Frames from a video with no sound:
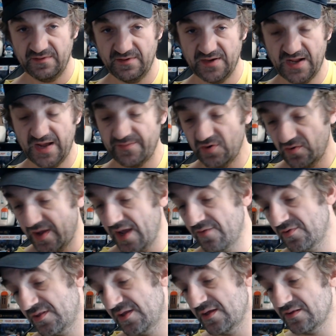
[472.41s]
I'm okay
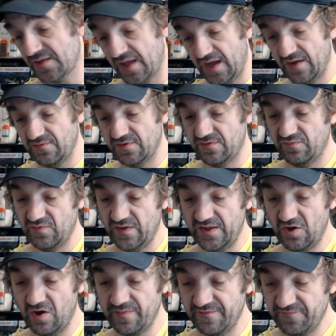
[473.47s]
with this. I was really
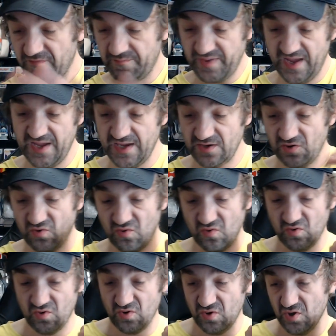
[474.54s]
hoping for Pan
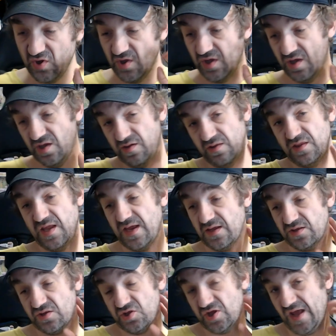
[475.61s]
or
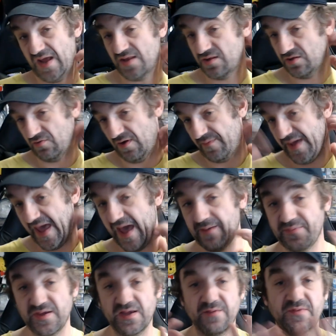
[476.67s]
Tink's chase, so I'm
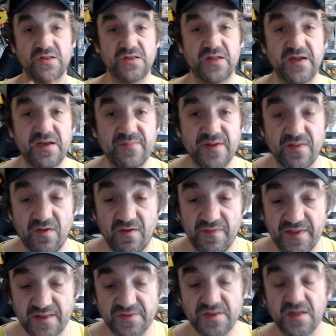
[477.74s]
happy. I'm excited about all
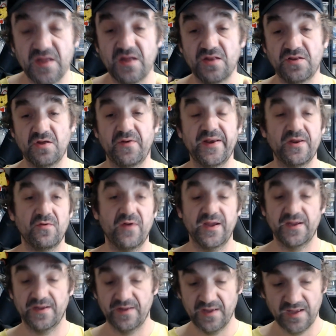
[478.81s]
this. So
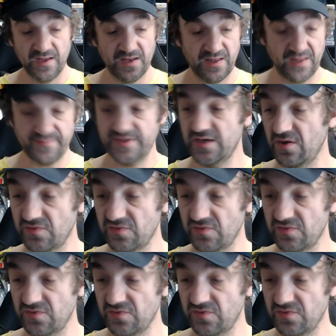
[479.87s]
anyway, let me know.